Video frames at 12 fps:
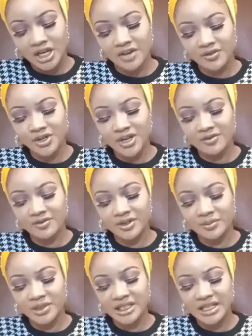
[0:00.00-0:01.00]
Have you ever
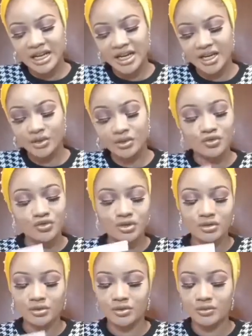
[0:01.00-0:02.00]
been high or
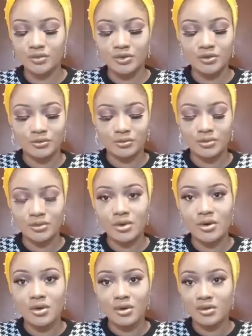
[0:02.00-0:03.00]
drunk? No,
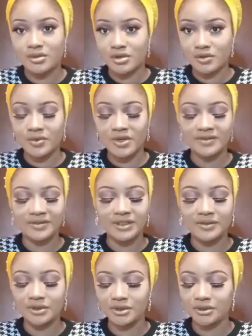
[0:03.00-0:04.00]
I've
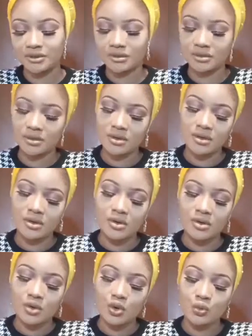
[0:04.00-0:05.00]
never.
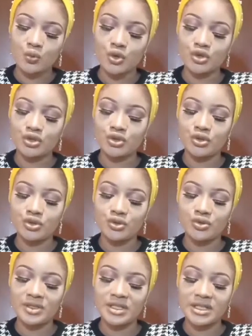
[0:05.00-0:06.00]
What do you
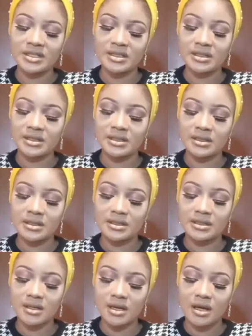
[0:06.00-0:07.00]
notice
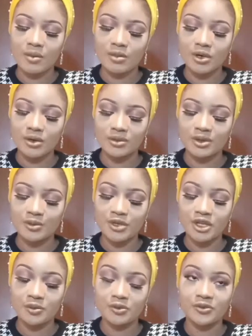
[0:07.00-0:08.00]
about
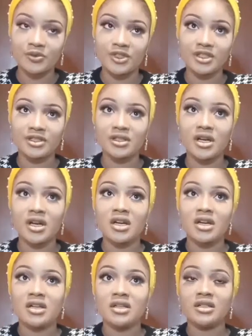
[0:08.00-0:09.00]
people first?
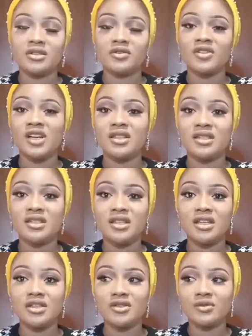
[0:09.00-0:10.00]
If I
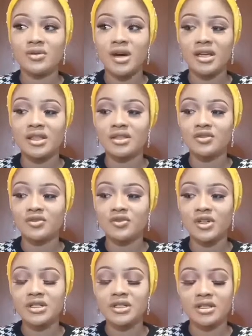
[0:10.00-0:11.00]
see you, I think the
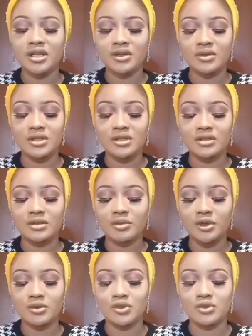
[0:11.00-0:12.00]
first thing I notice
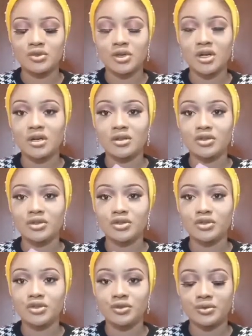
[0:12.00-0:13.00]
about you are your
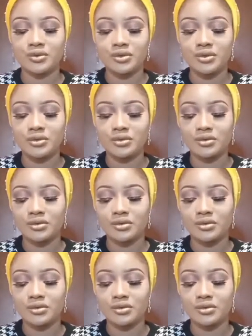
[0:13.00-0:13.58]
shoes.